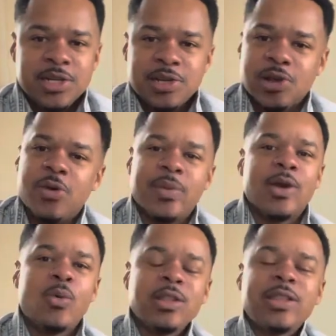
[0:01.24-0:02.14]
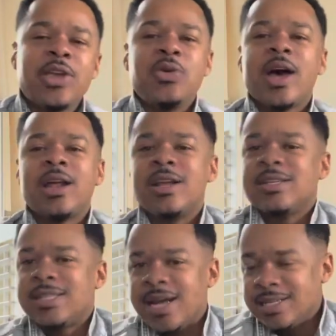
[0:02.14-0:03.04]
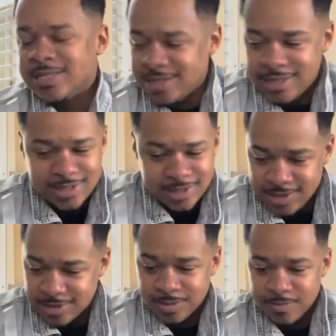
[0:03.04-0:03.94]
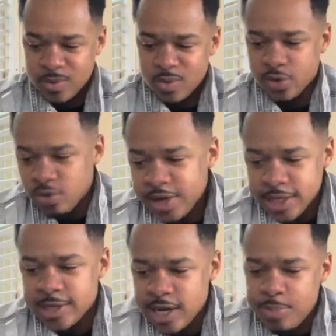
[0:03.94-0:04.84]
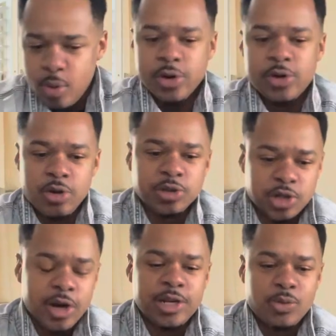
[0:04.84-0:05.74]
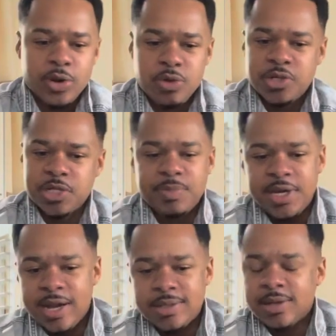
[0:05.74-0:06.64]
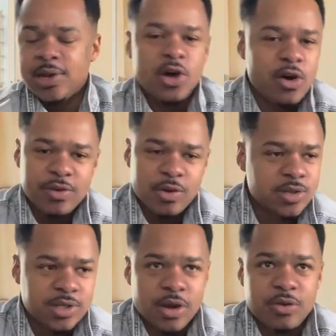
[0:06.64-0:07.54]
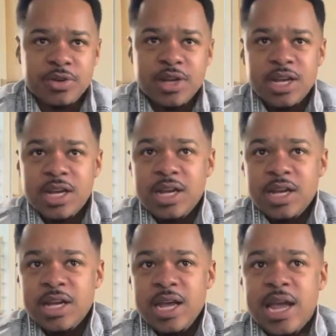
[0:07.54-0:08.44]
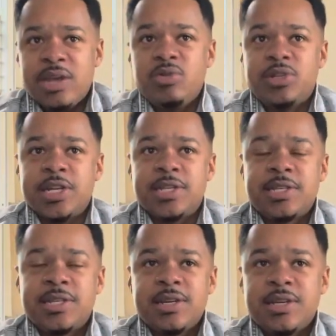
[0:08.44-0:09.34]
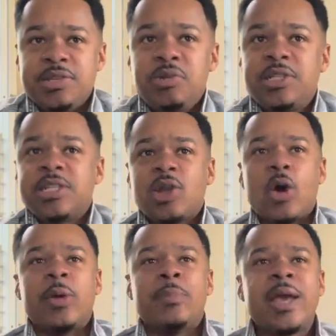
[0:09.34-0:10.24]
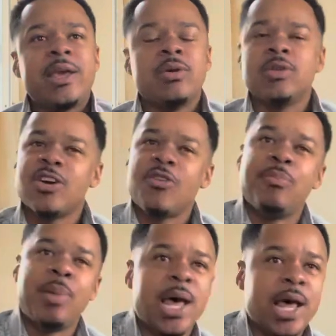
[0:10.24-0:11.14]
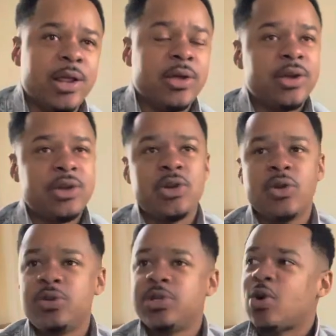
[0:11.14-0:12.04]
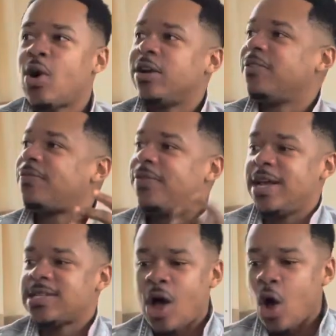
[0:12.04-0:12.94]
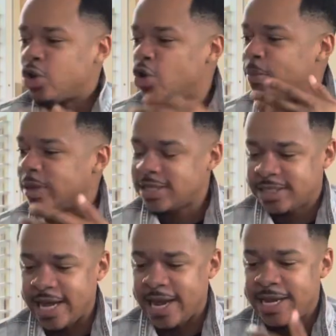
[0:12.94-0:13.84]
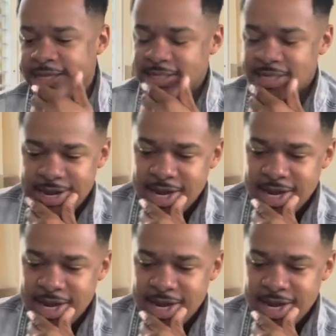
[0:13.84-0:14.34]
Look, man, one thing you got to understand is this. Look, when you get to that point in your journey where you just begin to love yourself and you just you just started making yourself better, you know, you started to fix all your mistakes,